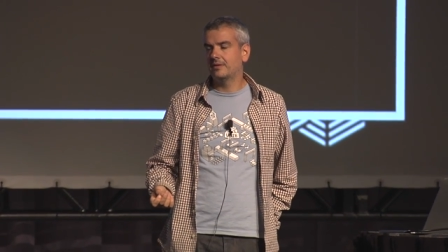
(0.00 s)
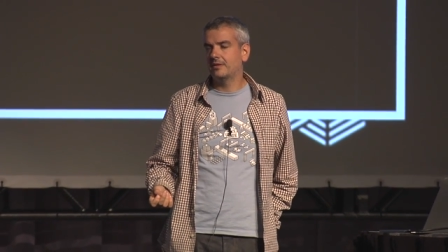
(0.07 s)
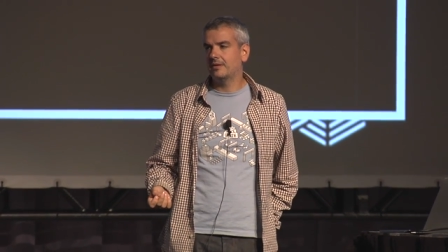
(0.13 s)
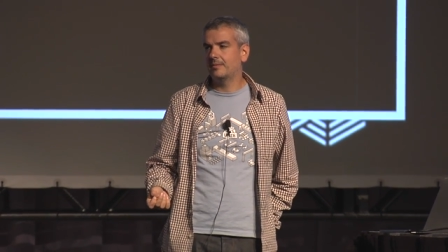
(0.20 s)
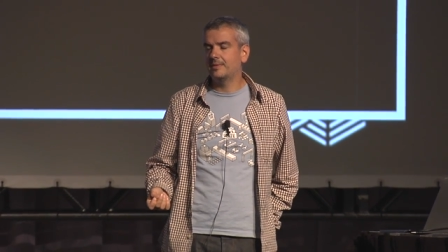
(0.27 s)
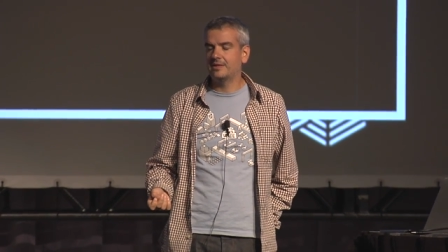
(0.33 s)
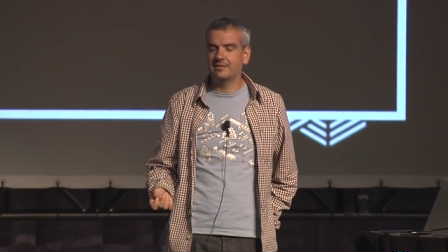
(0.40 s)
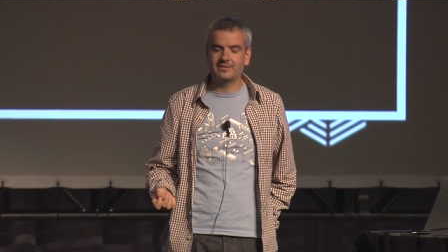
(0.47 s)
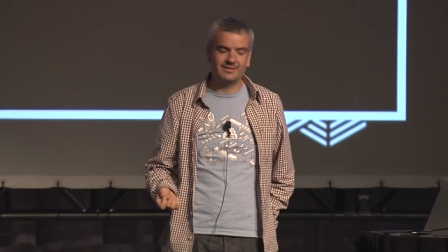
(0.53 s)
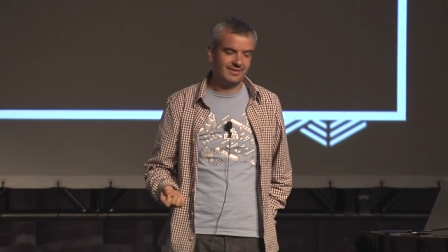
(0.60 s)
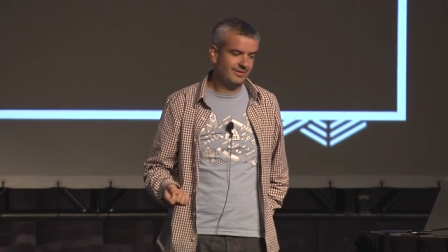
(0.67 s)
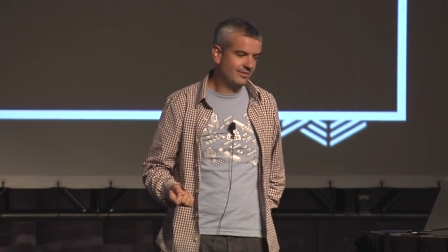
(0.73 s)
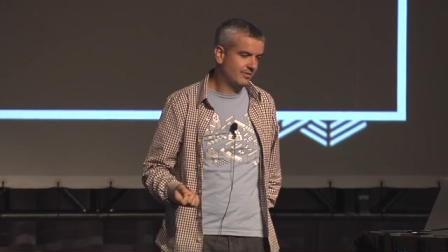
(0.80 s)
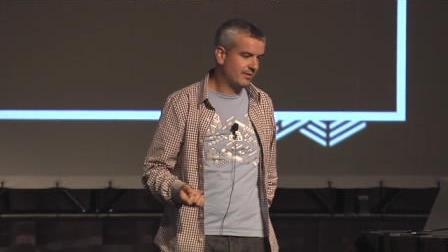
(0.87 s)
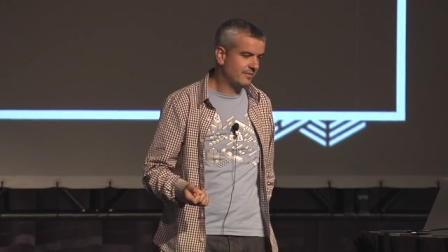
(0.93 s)
I mean,
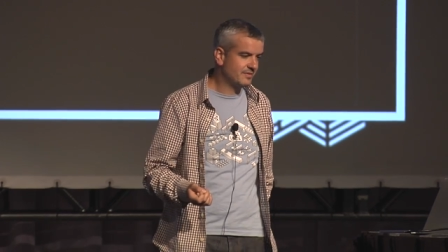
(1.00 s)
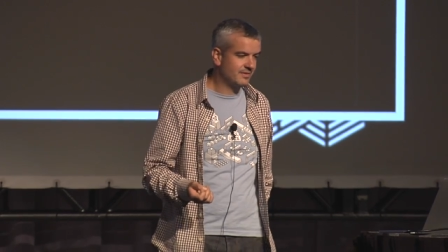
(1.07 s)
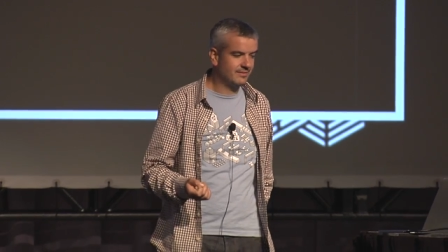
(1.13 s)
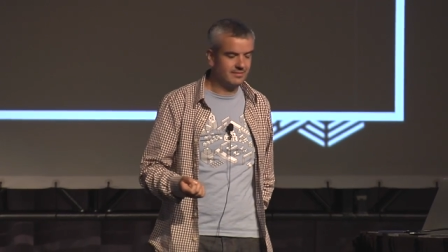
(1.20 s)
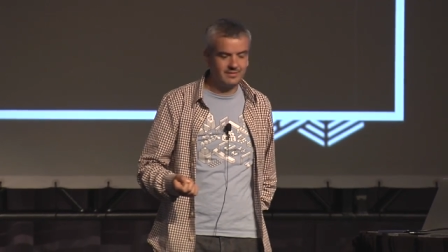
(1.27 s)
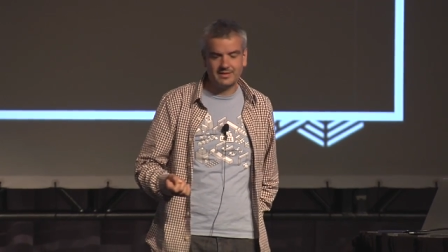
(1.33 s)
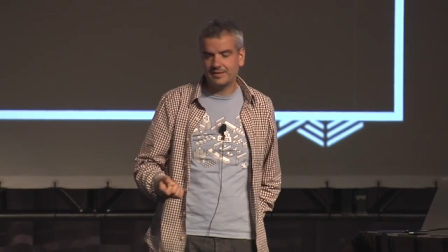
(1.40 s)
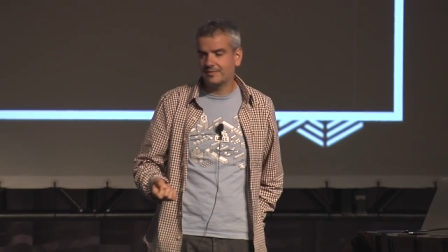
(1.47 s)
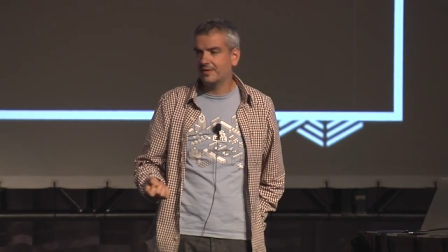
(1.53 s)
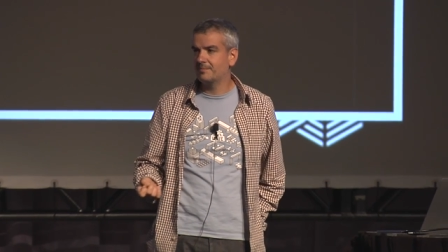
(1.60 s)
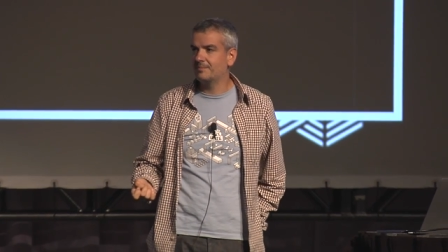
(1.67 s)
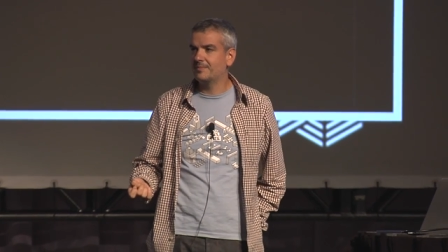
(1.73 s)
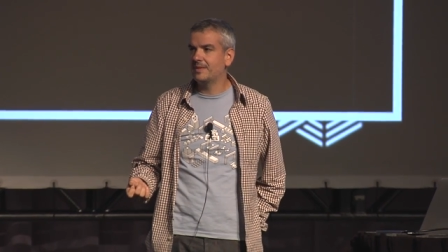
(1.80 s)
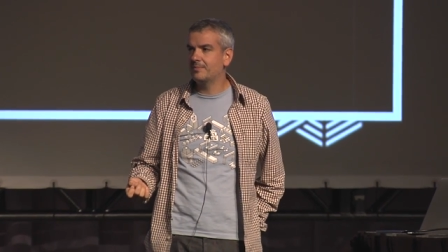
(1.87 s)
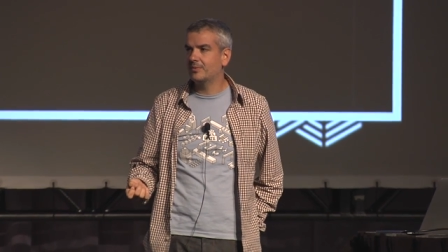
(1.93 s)
I've
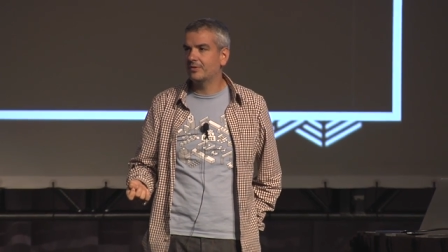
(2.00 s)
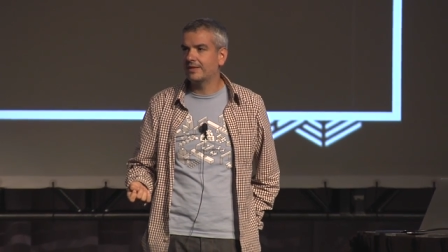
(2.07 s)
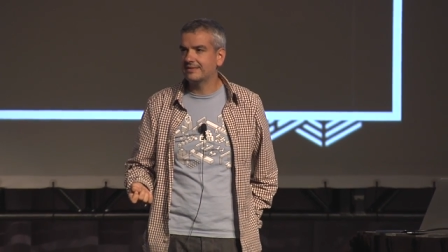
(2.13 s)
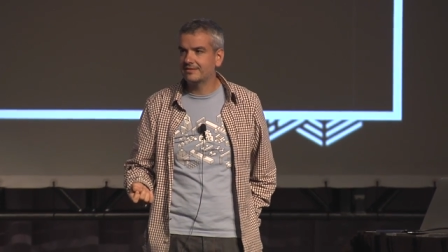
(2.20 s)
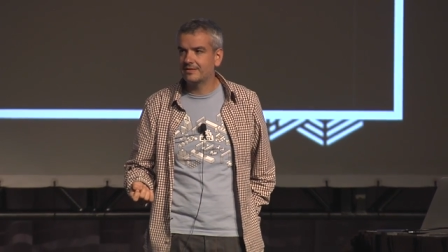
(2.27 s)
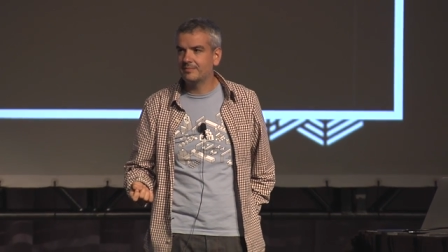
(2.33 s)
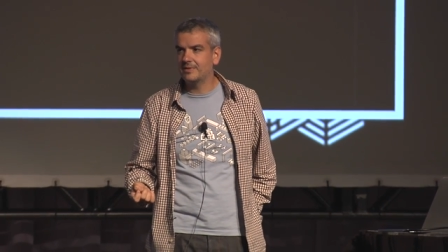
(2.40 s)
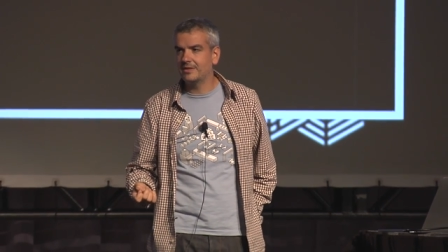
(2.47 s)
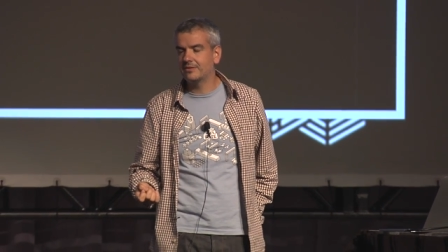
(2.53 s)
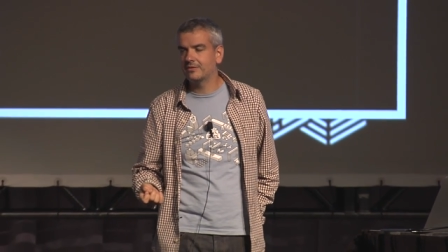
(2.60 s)
had people asking me,